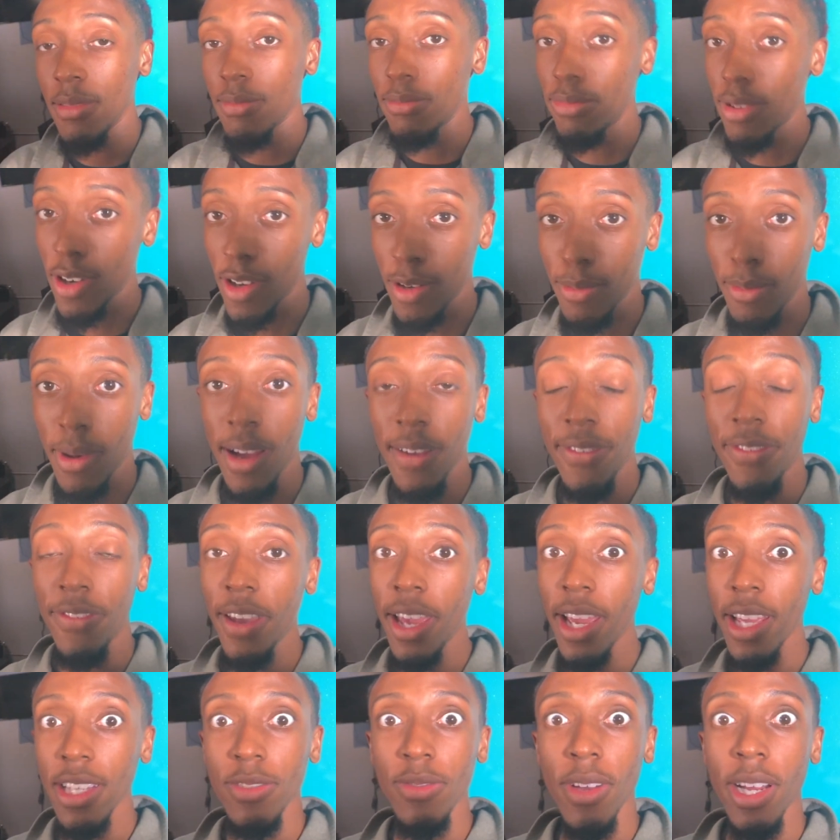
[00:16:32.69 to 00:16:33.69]
bro, my
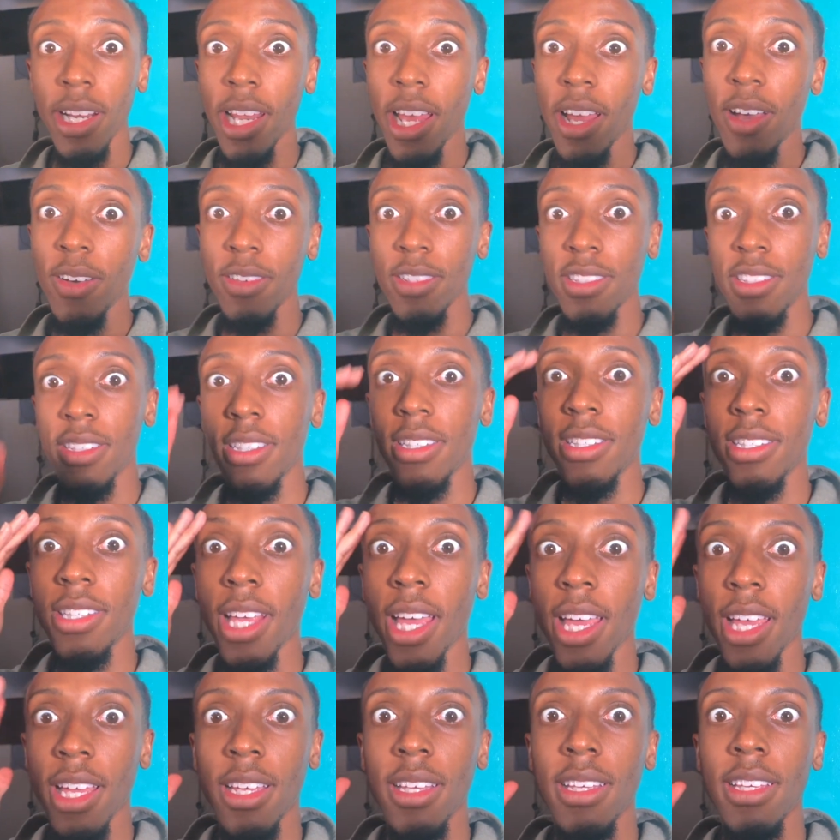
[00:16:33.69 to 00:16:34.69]
face right now is just
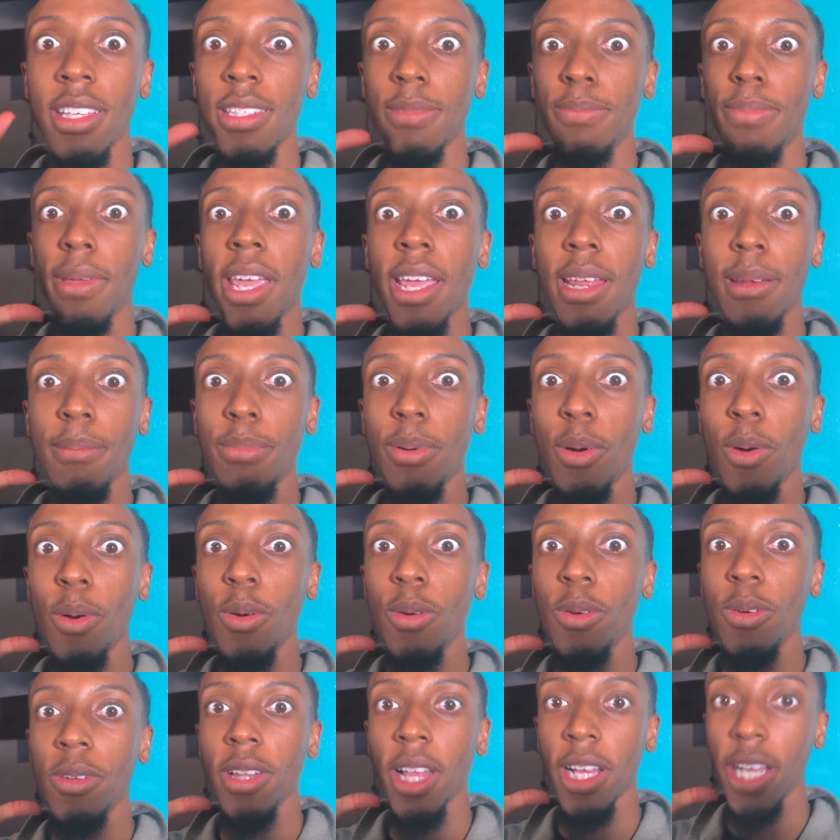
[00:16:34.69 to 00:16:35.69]
like, is being
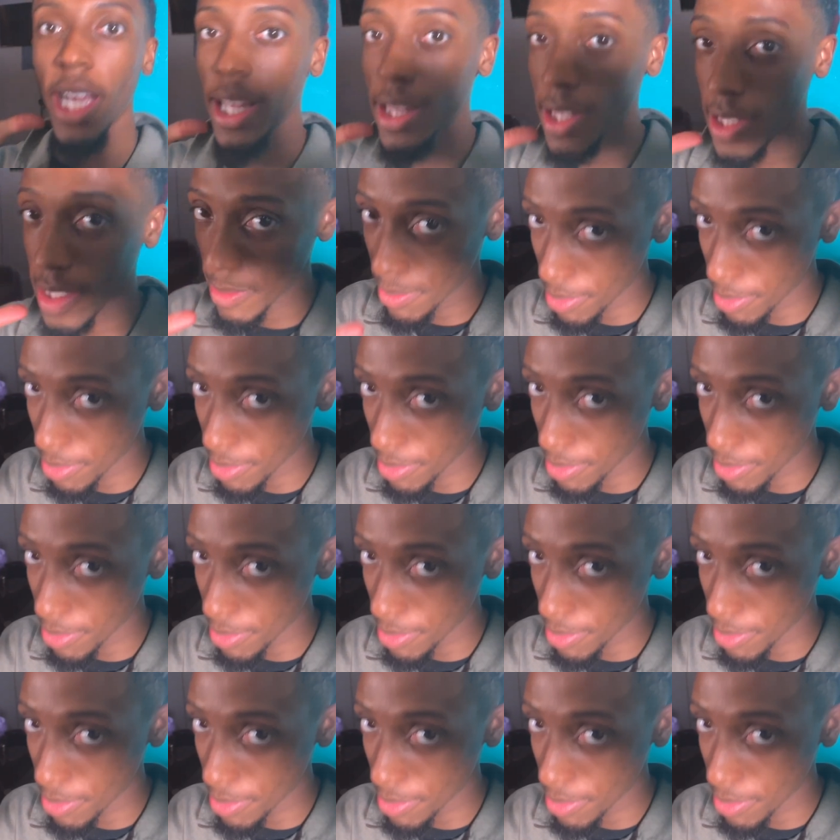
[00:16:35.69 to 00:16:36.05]
pulled. I got these